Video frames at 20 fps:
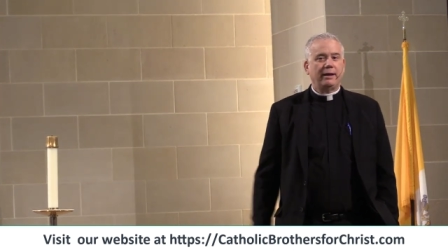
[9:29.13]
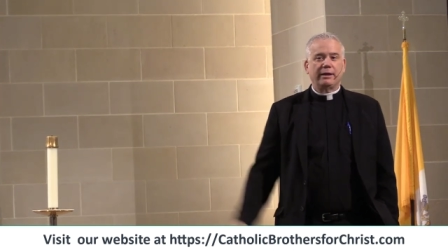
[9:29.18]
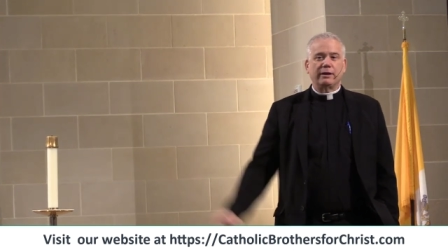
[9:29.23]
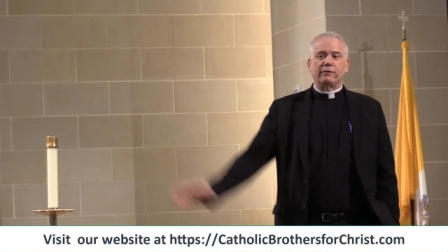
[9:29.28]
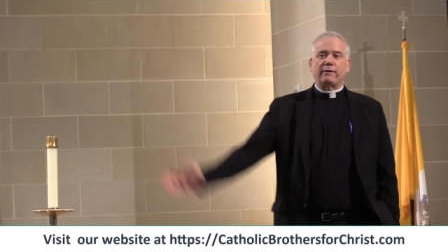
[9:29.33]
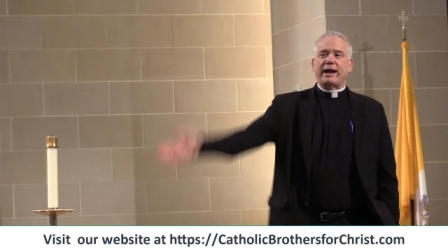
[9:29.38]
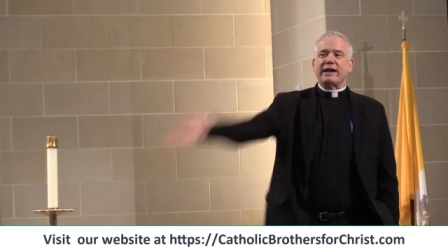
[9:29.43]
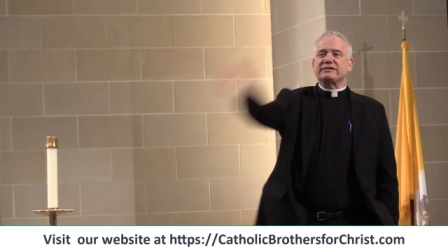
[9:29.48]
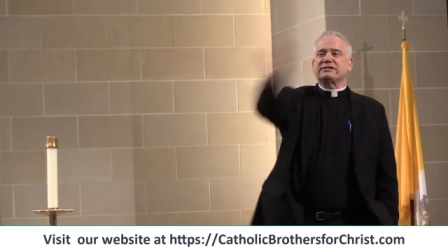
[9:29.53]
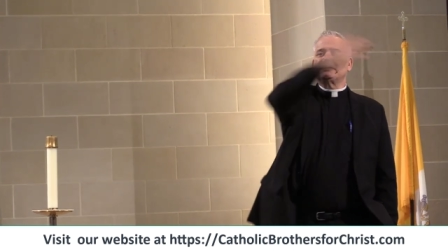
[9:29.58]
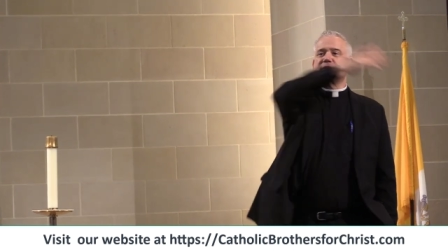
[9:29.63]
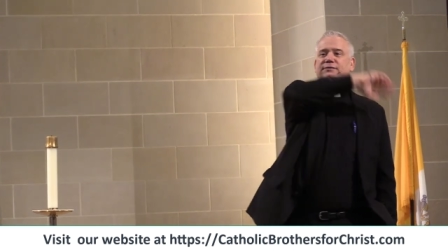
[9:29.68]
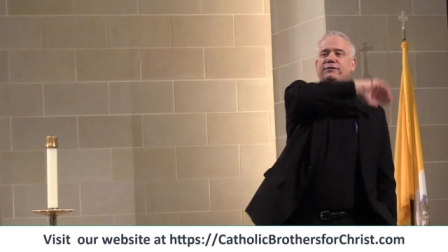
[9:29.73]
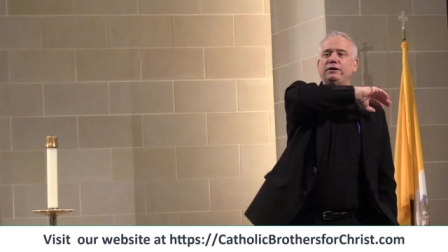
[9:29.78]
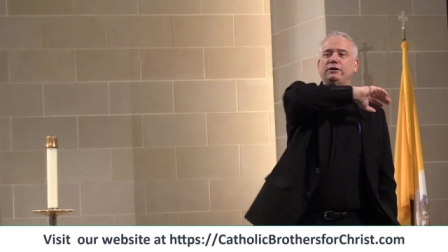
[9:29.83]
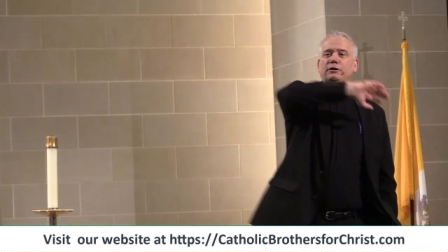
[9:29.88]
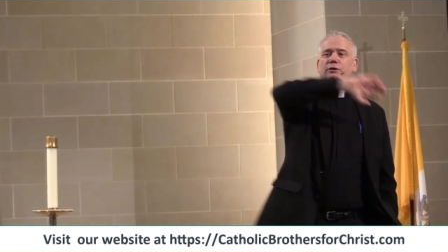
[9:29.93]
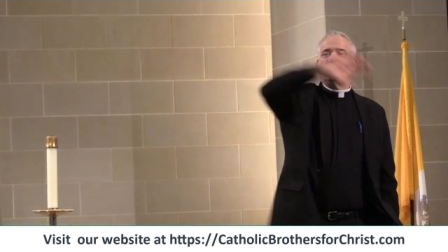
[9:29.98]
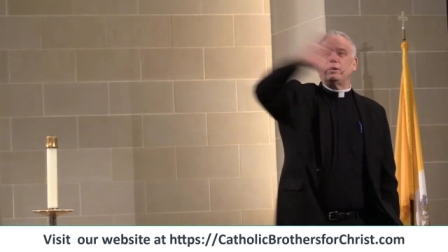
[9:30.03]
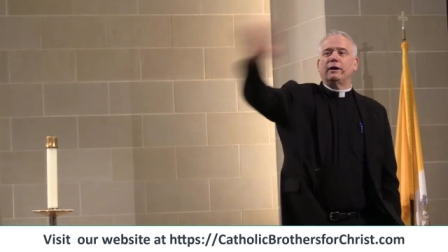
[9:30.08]
The rest of
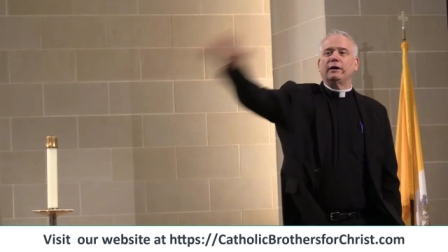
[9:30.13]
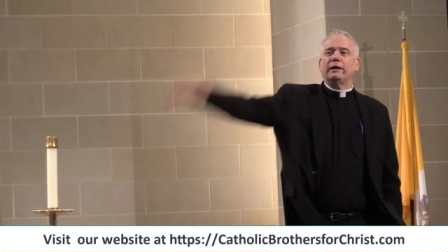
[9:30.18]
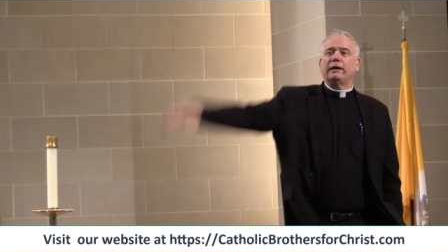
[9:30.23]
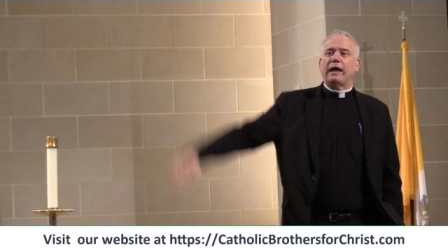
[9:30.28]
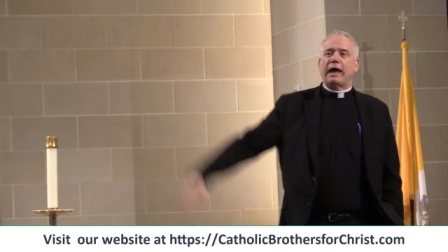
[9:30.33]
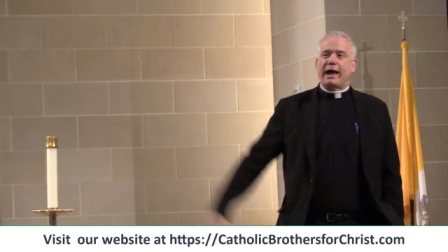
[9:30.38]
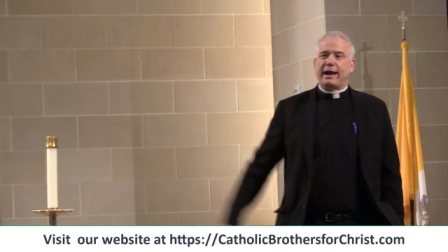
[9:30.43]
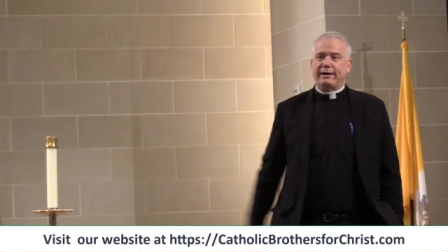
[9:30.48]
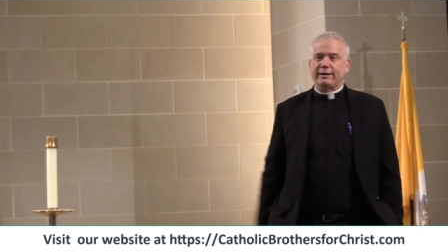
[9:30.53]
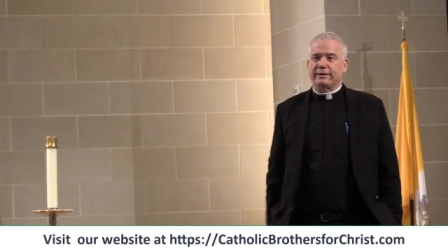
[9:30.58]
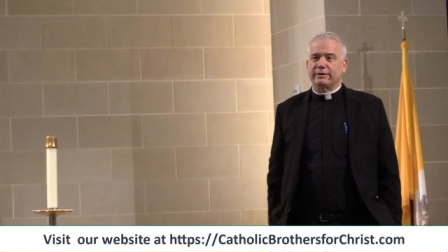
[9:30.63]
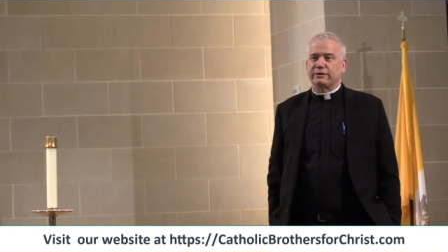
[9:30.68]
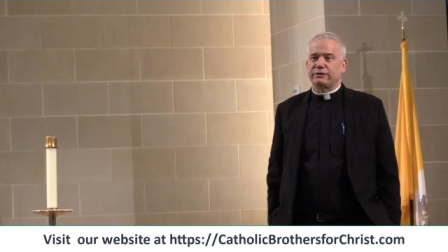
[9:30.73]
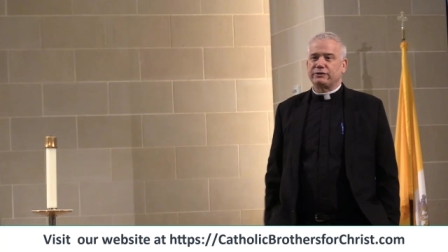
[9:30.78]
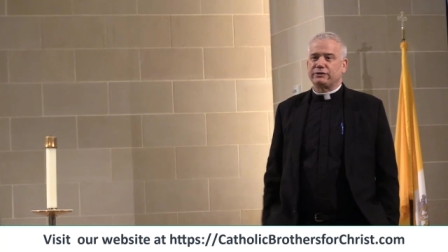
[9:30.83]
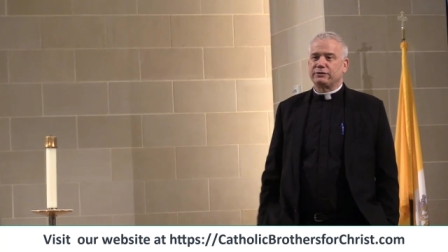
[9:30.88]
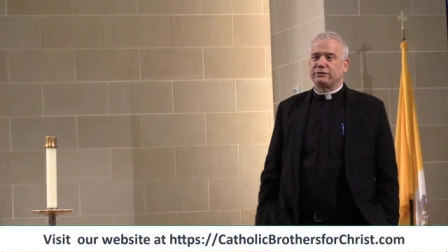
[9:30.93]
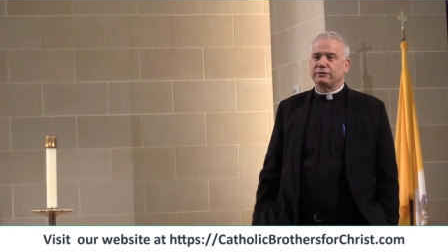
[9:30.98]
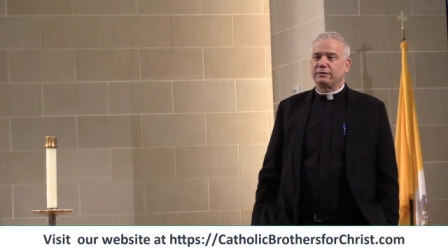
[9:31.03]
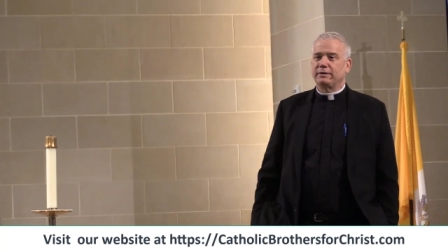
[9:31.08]
you are
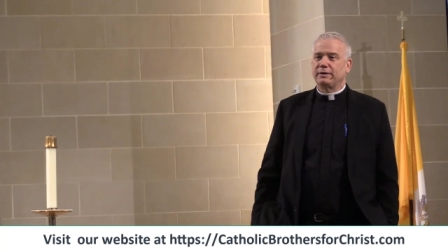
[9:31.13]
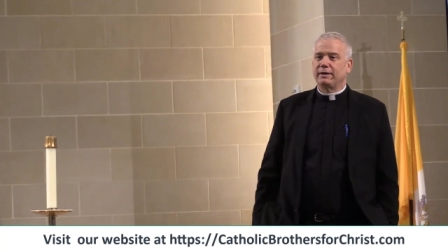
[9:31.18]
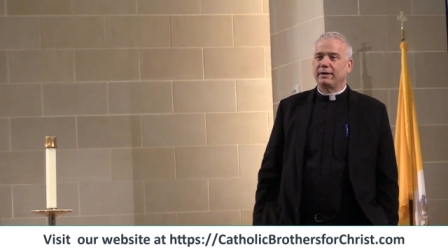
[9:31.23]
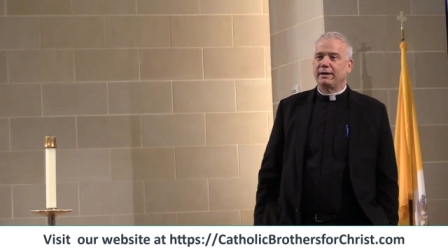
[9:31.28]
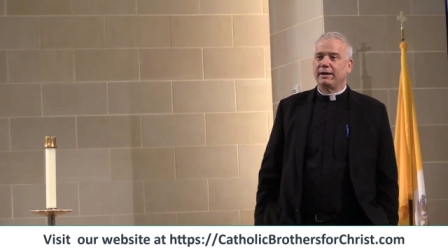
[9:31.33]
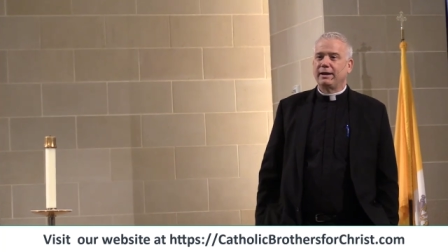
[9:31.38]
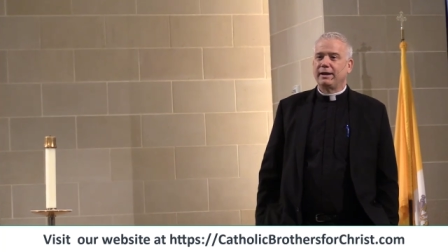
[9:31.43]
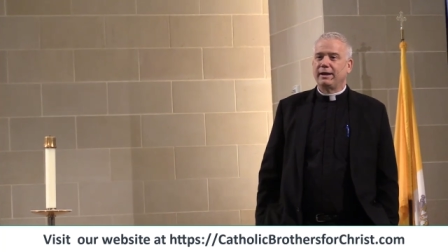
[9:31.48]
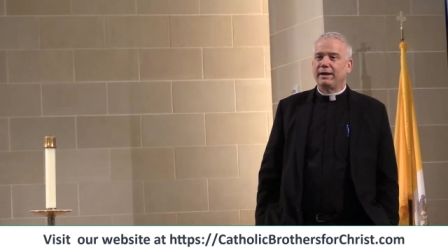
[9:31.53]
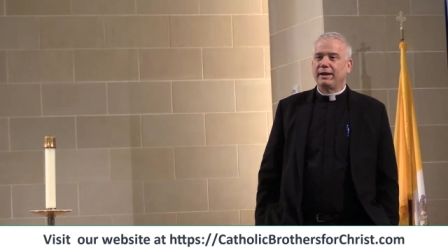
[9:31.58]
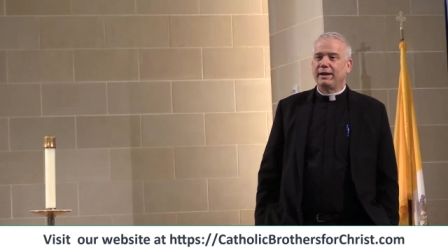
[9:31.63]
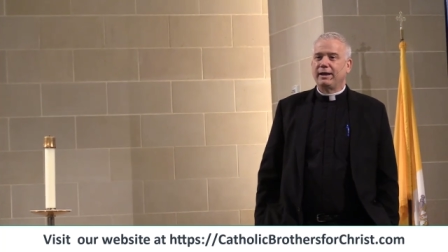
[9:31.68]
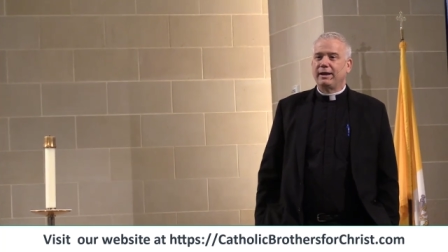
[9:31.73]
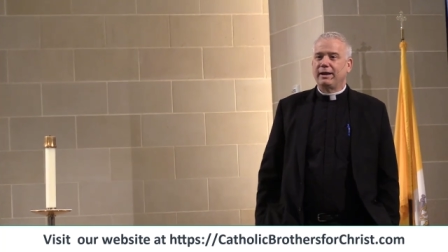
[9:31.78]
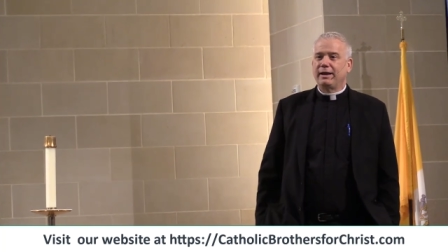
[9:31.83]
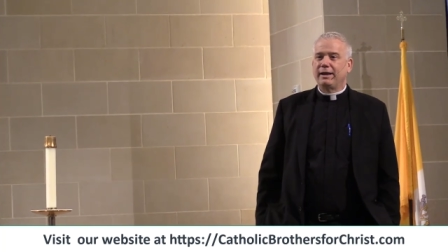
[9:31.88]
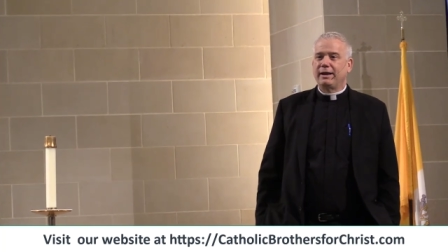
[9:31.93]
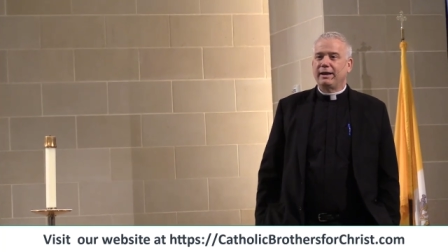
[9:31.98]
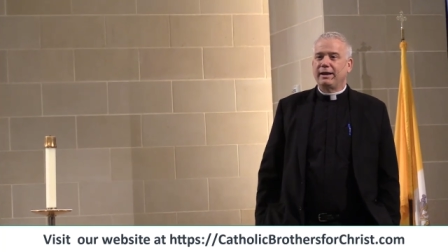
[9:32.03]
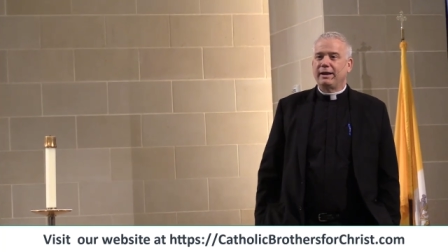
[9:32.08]
liars.
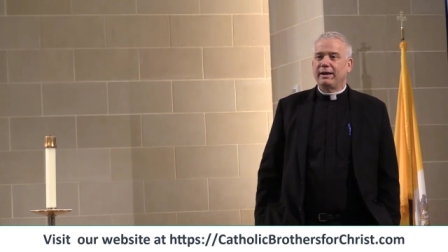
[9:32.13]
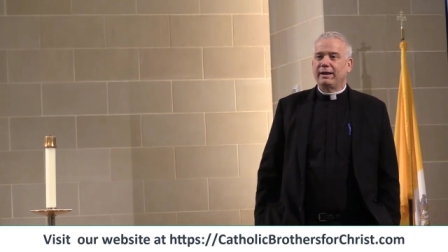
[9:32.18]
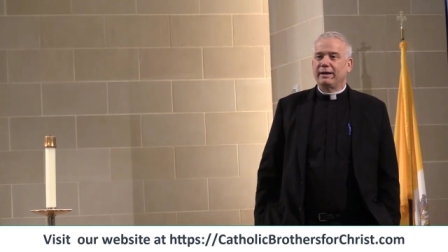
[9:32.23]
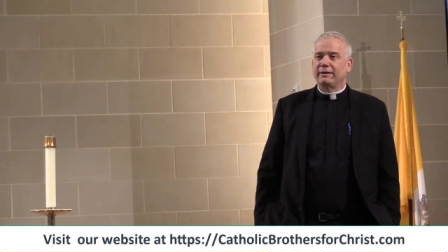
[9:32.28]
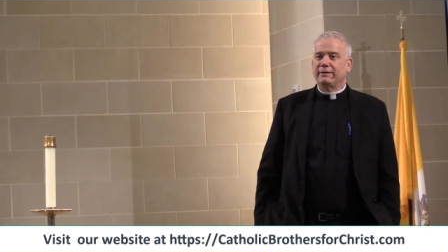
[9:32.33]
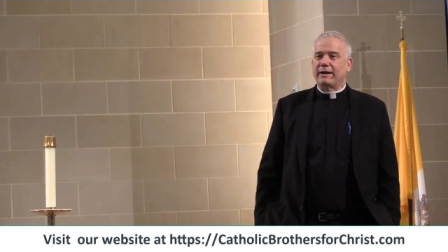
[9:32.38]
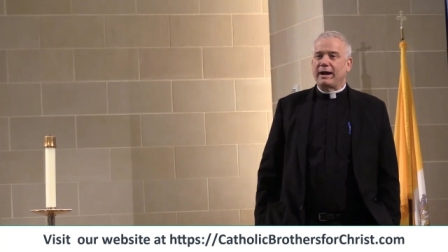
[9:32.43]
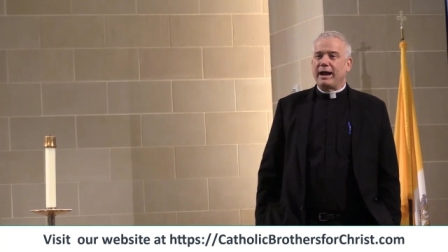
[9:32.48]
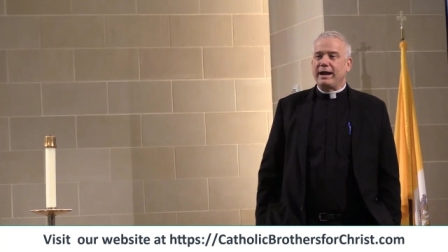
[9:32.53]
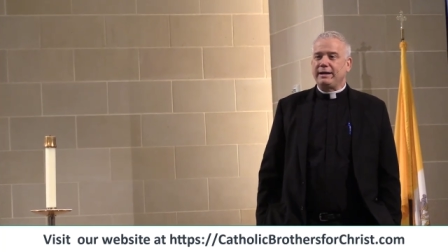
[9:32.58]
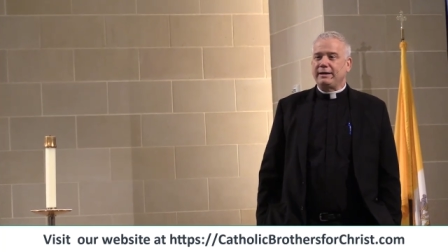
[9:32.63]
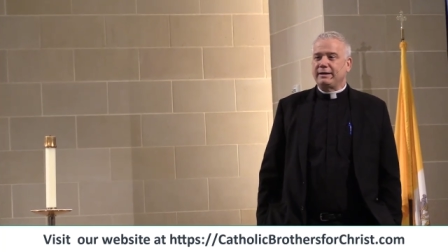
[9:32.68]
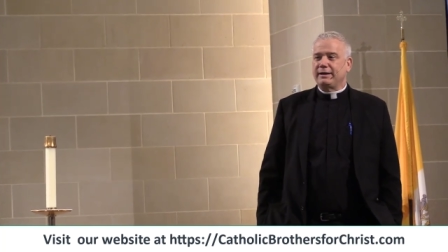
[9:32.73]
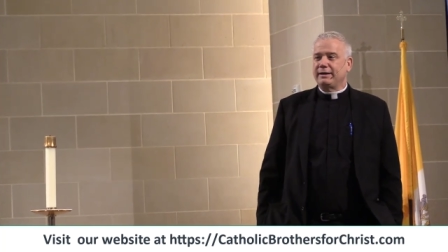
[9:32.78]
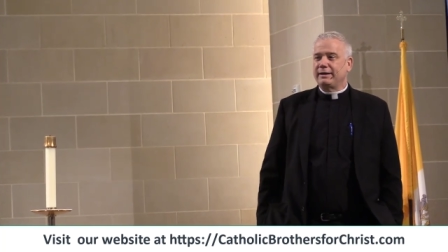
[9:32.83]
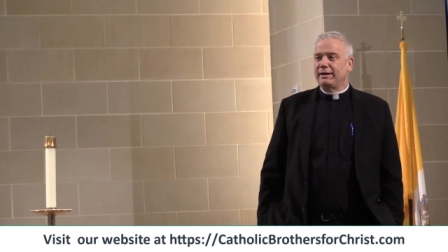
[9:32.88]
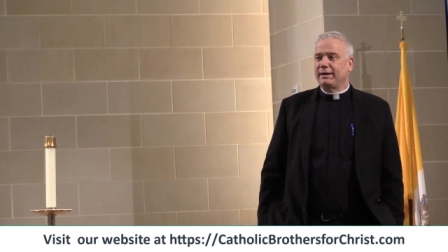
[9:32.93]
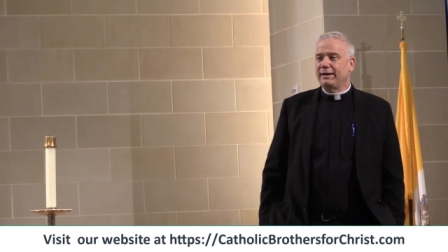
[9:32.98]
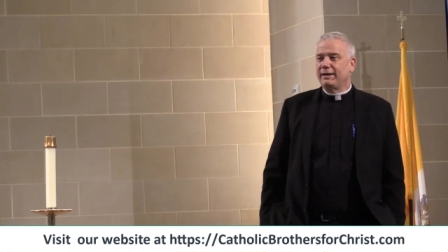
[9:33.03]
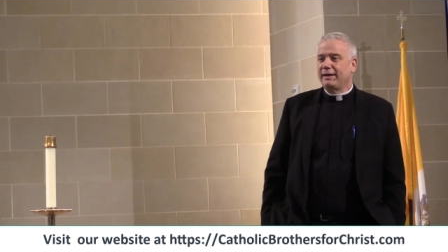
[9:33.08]
Right?
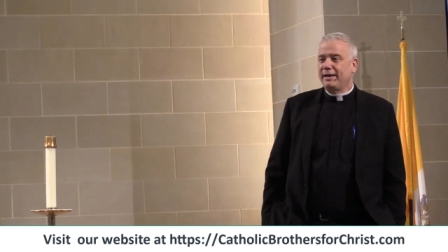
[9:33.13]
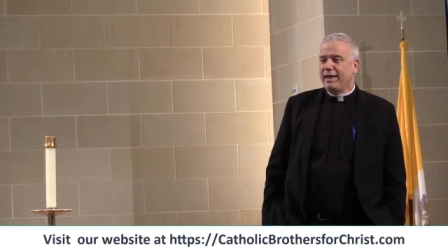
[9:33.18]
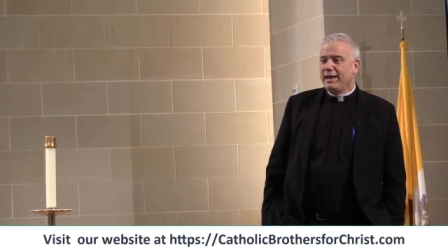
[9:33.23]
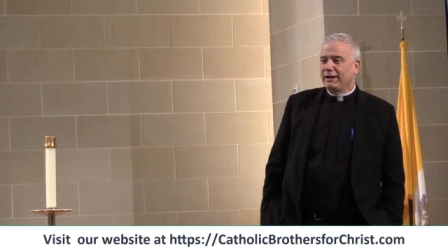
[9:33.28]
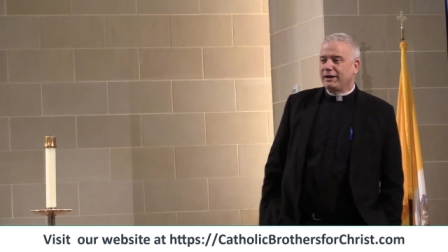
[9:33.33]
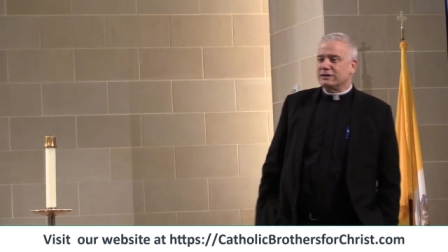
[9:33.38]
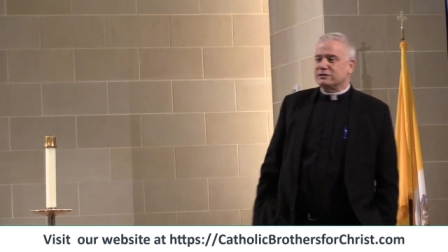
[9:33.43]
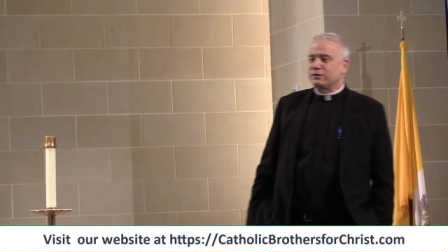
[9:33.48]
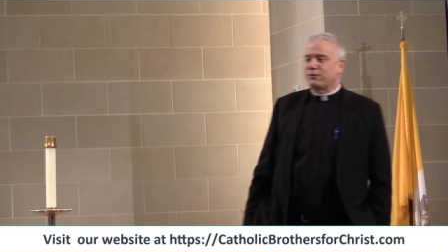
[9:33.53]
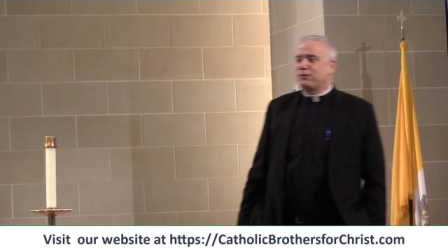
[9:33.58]
Because